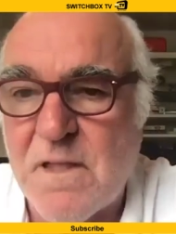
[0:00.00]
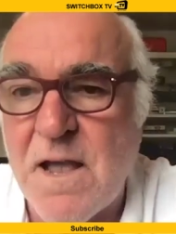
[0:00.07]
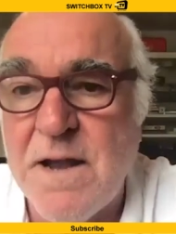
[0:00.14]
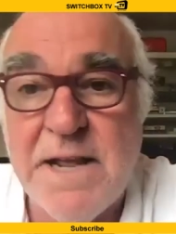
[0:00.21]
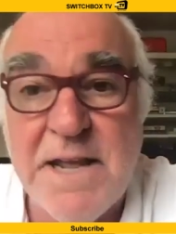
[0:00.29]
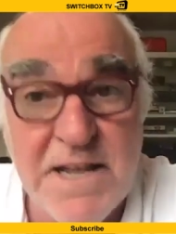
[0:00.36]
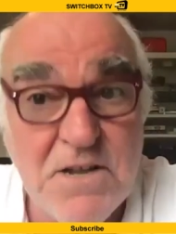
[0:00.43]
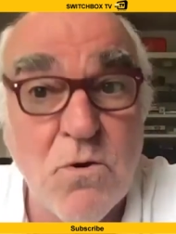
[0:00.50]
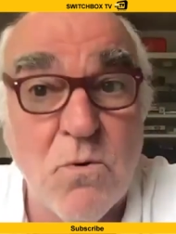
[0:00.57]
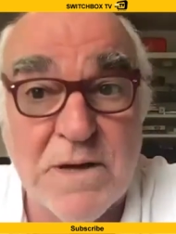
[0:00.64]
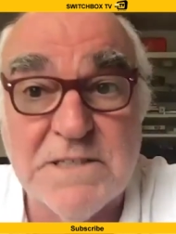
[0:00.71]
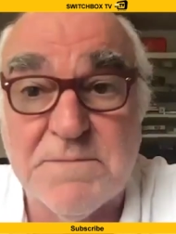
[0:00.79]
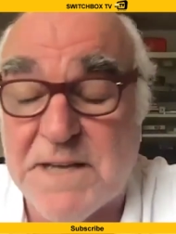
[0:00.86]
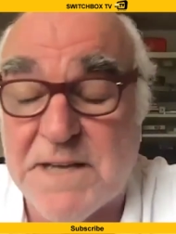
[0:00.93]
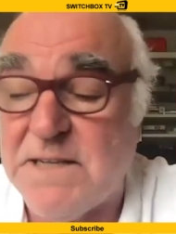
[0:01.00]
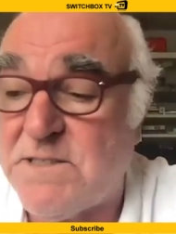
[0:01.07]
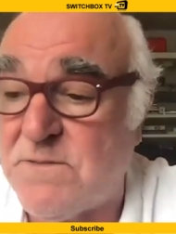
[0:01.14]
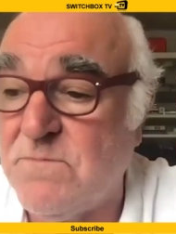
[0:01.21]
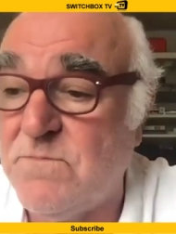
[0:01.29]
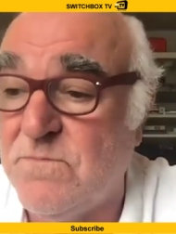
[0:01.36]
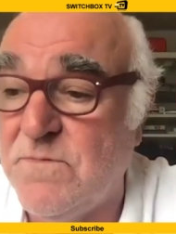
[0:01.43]
And he always
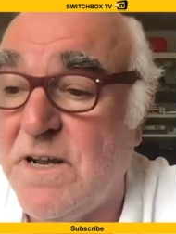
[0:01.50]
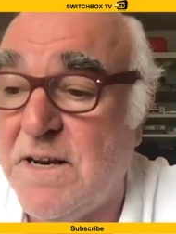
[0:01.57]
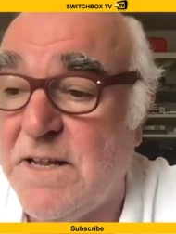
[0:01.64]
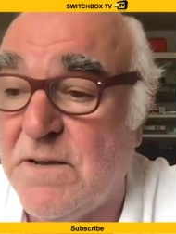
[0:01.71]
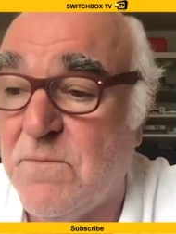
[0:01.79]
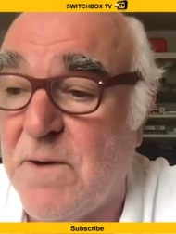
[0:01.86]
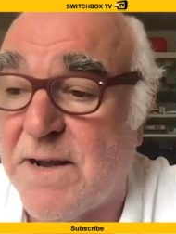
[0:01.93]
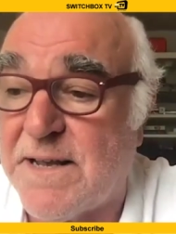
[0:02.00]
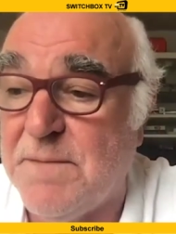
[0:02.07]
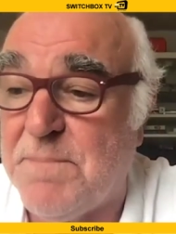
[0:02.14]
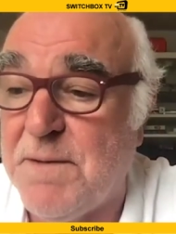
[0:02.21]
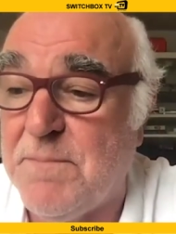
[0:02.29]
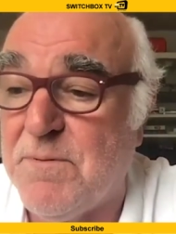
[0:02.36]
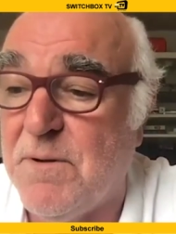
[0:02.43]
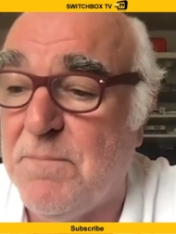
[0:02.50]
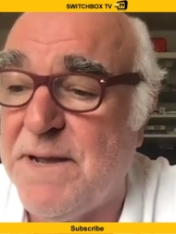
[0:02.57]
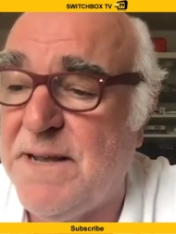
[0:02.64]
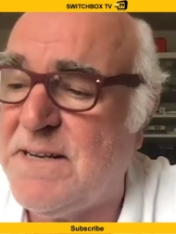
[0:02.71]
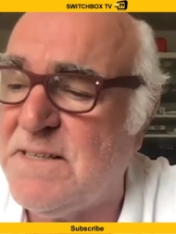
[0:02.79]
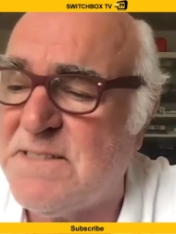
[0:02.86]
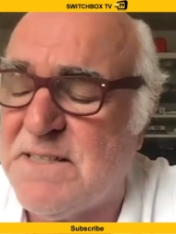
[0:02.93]
gets really wacky people. But he
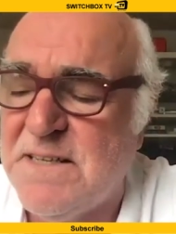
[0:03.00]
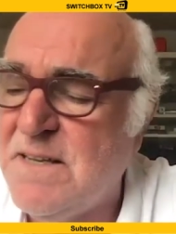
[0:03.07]
does,